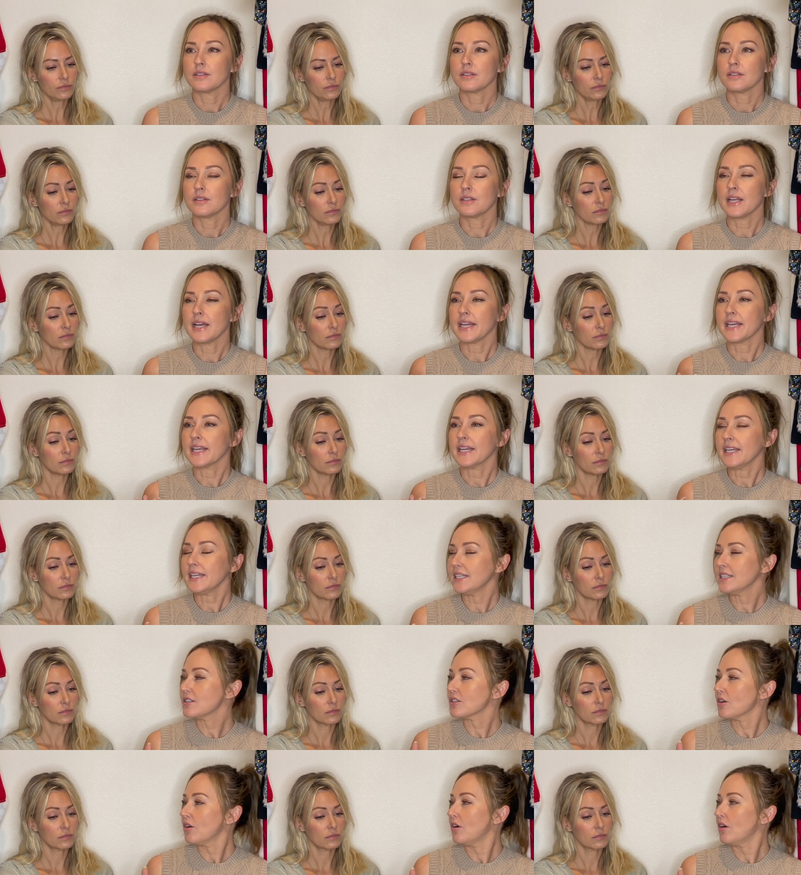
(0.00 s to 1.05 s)
Speaker 1: Like
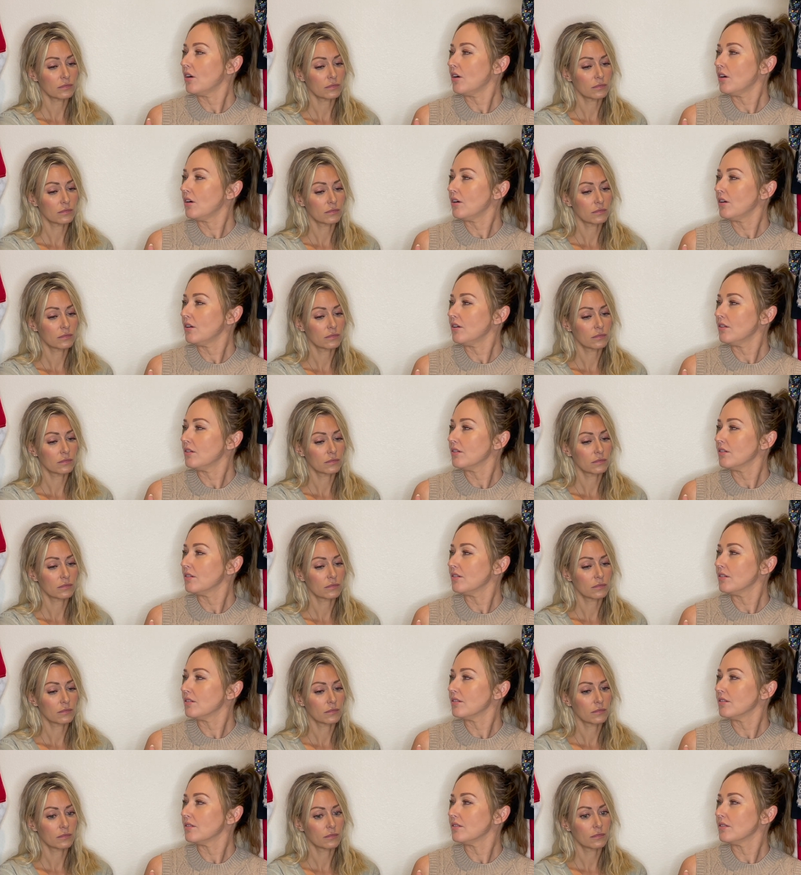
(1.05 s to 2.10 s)
it's all
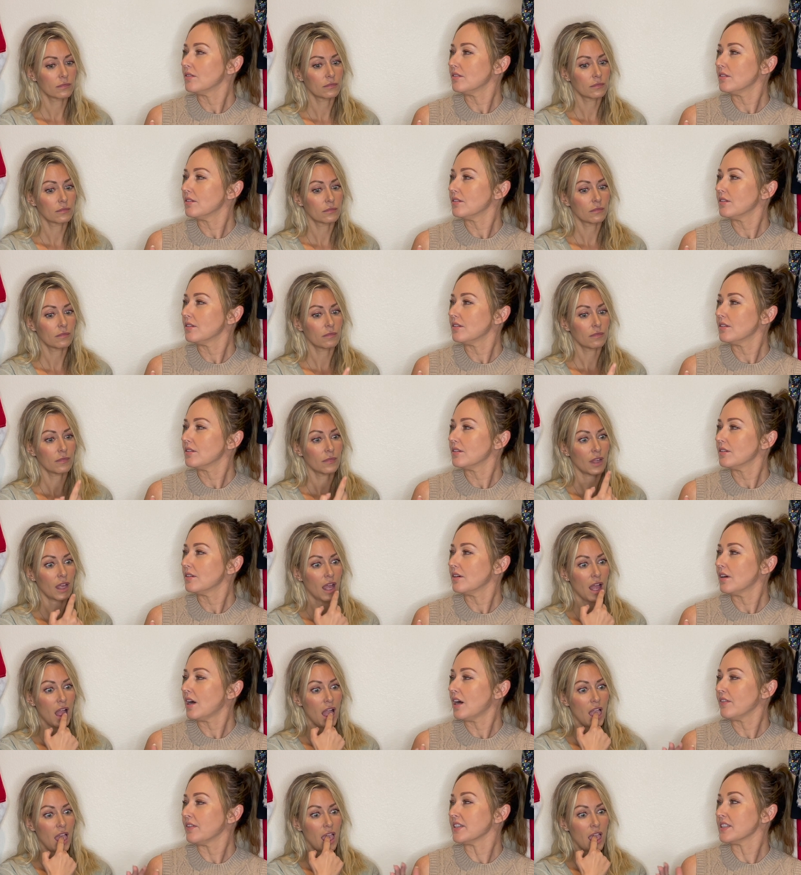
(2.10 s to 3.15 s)

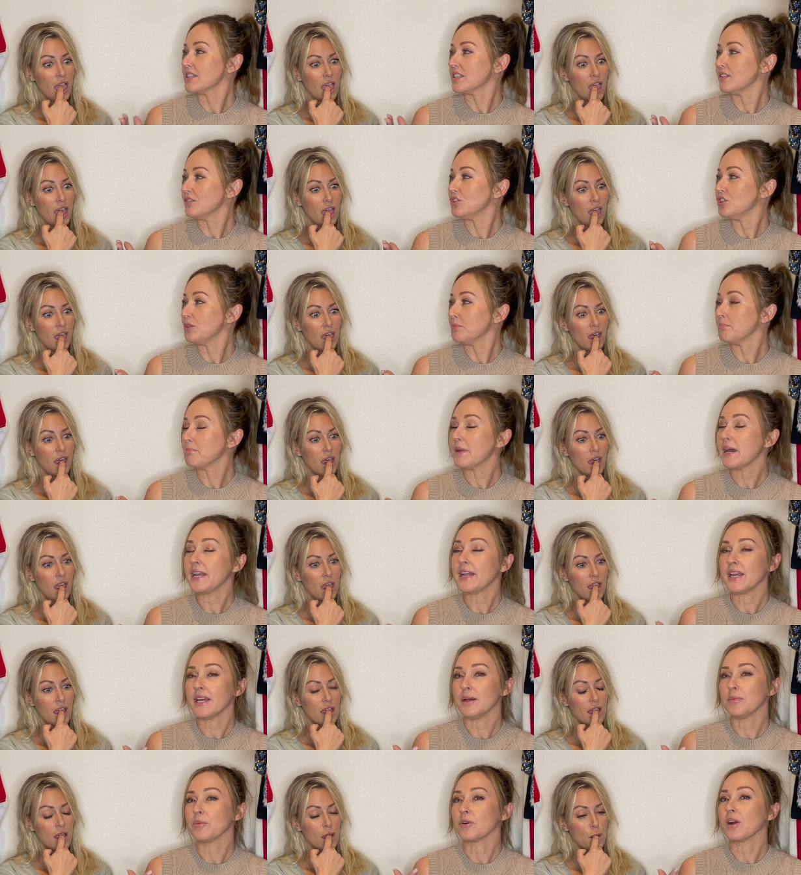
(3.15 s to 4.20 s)
obviously if she met
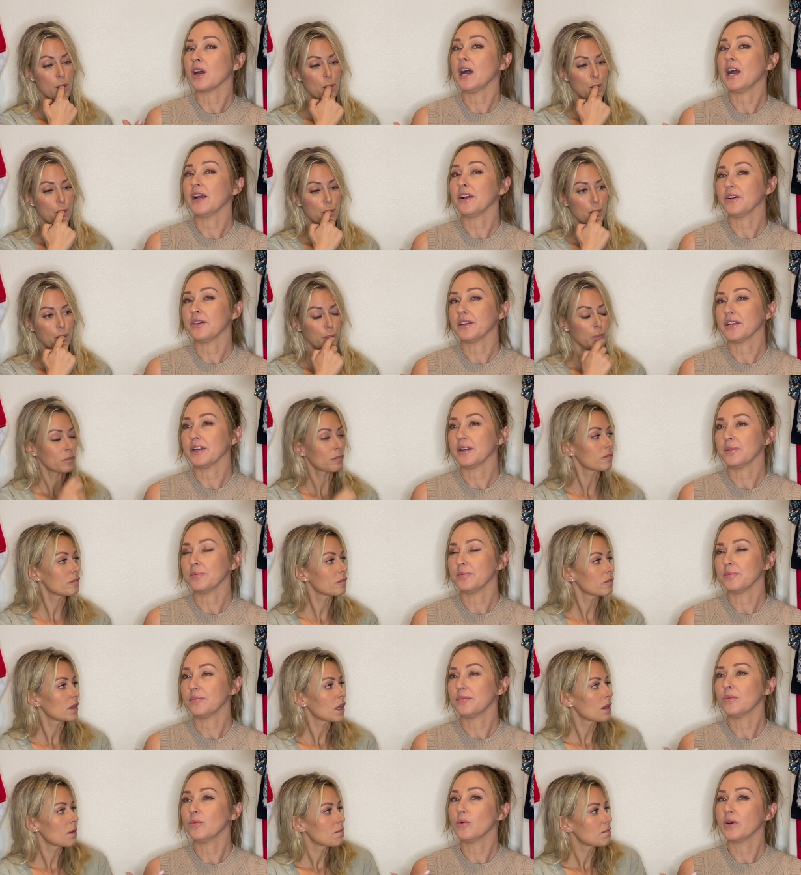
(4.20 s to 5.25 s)
him or hired him,
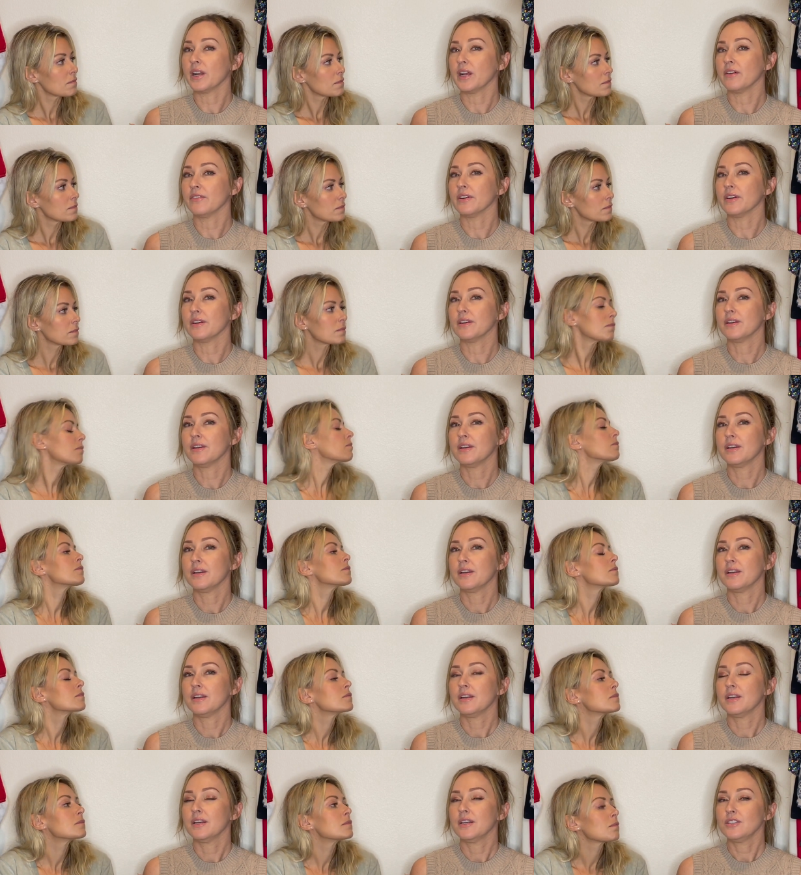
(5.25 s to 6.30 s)
whatever.
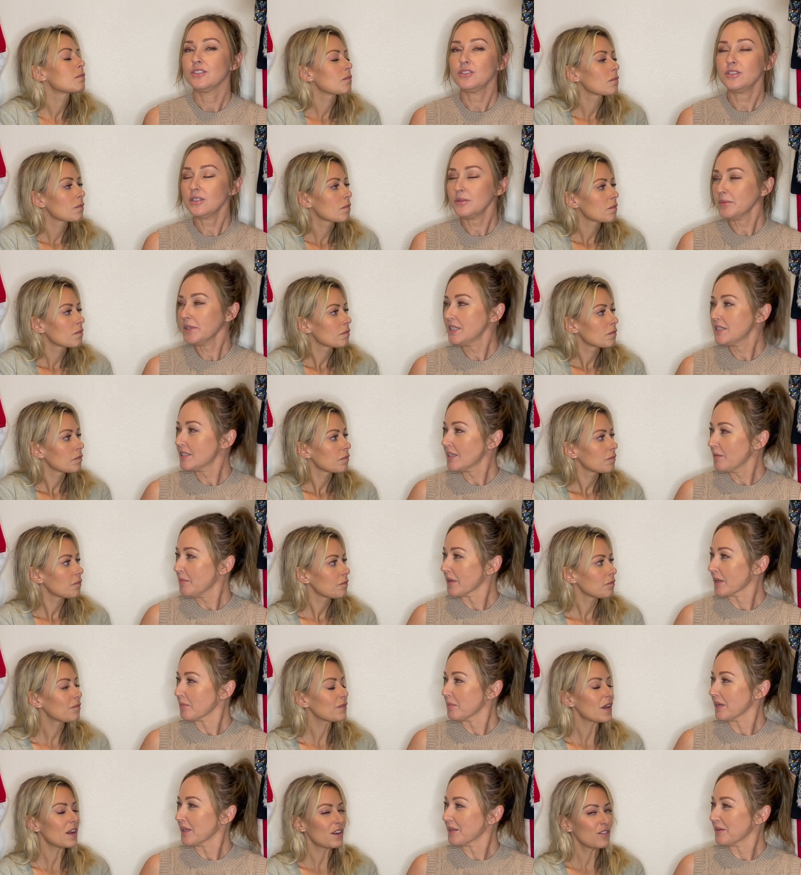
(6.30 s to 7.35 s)
Do you hear my stomach? I